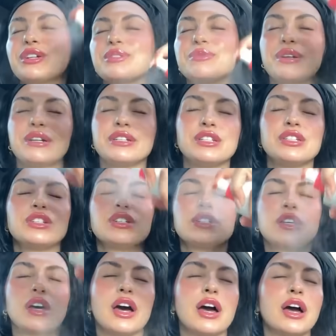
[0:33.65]
calming face
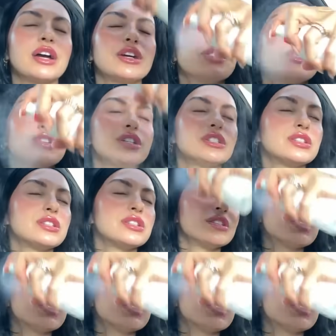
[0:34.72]
mask with lavender